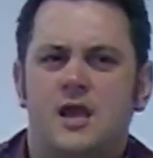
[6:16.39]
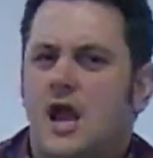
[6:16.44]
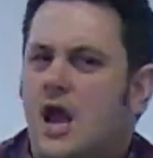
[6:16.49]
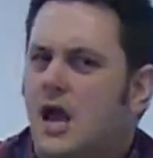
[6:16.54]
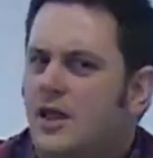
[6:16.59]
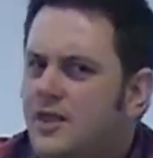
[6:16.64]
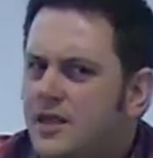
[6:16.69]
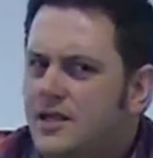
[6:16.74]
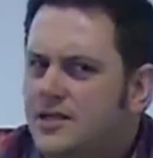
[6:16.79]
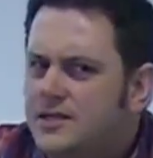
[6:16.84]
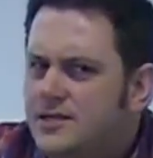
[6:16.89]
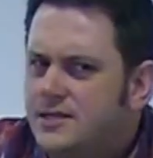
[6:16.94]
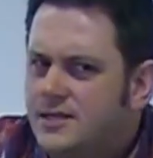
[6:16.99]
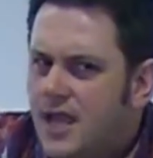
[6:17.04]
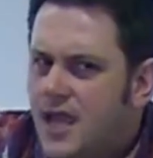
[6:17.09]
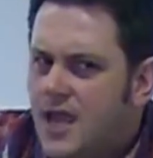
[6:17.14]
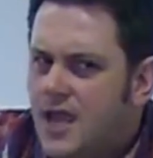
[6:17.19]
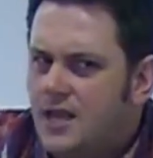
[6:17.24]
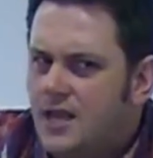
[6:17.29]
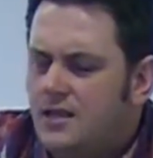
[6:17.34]
Are they
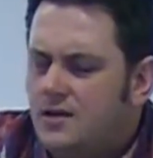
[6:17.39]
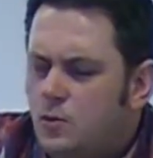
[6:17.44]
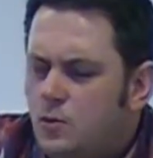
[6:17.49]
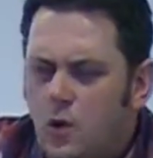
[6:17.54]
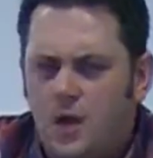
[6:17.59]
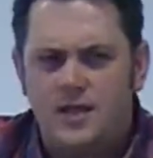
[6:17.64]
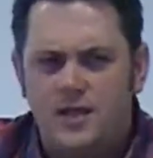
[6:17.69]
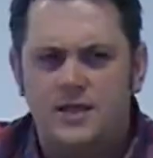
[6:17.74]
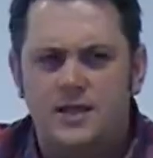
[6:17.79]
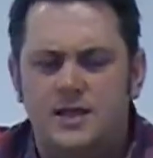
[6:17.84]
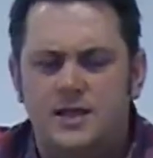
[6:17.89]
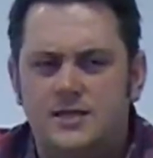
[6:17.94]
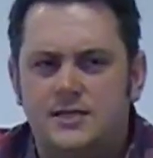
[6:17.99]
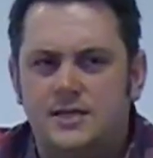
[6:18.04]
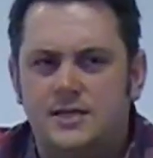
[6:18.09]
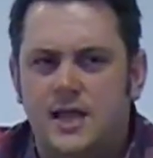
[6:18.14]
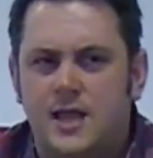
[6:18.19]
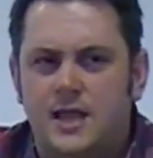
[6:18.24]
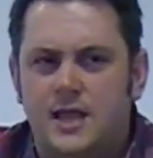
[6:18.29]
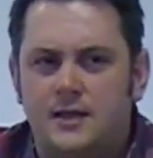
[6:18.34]
scared? Why are they
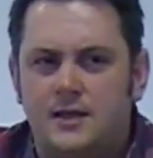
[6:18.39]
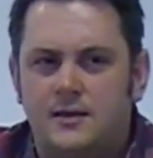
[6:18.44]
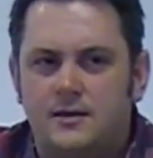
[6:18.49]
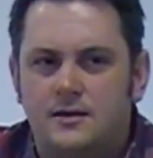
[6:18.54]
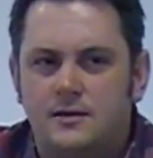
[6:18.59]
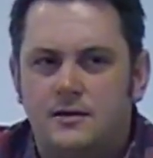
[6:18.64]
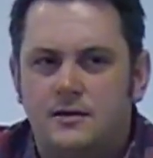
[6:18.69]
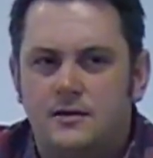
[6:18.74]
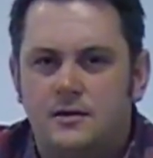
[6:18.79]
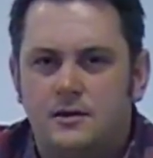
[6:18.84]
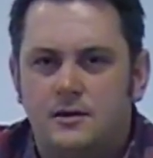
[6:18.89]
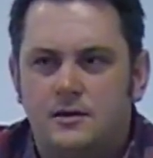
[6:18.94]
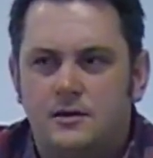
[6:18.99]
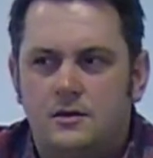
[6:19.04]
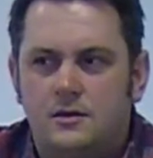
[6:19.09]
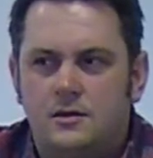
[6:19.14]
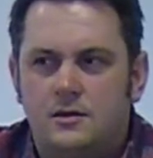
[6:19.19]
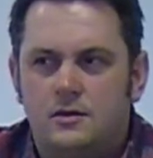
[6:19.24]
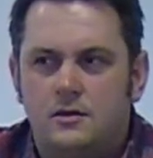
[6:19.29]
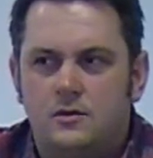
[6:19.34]
scared?
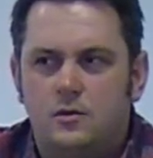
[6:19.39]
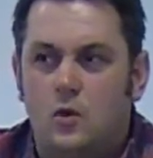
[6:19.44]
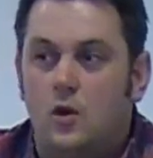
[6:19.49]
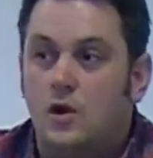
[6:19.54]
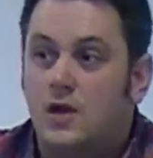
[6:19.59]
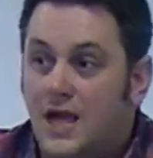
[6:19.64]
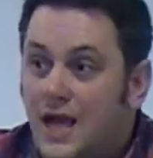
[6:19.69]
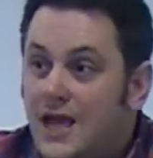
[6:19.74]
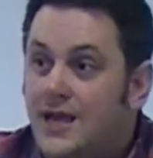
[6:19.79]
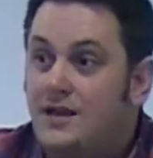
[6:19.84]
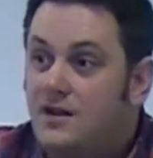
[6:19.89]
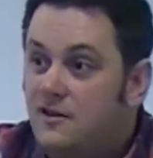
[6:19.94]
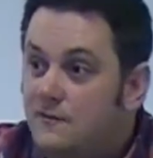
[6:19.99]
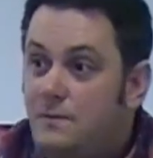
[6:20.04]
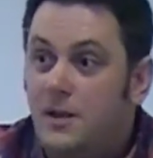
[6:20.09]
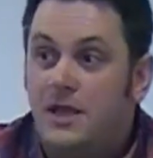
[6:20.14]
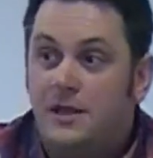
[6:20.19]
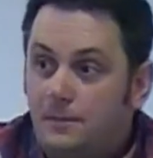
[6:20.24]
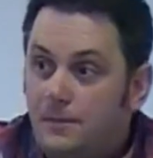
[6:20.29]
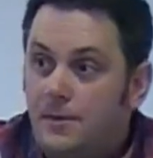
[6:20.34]
What kind of
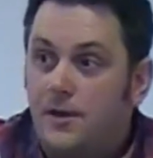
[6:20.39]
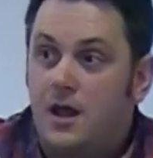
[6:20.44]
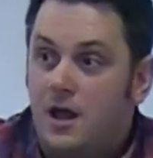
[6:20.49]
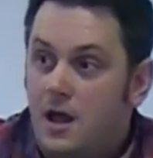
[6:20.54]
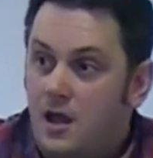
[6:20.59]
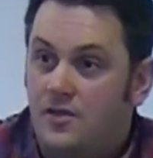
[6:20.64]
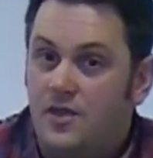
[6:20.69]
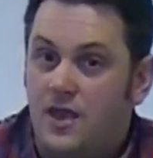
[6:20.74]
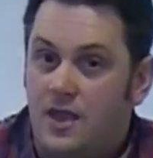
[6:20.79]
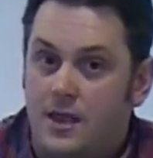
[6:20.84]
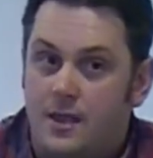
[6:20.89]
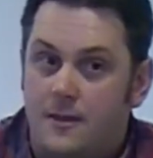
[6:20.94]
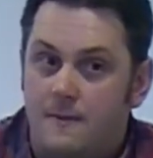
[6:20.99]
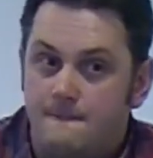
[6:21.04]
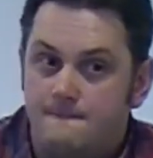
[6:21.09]
people are they?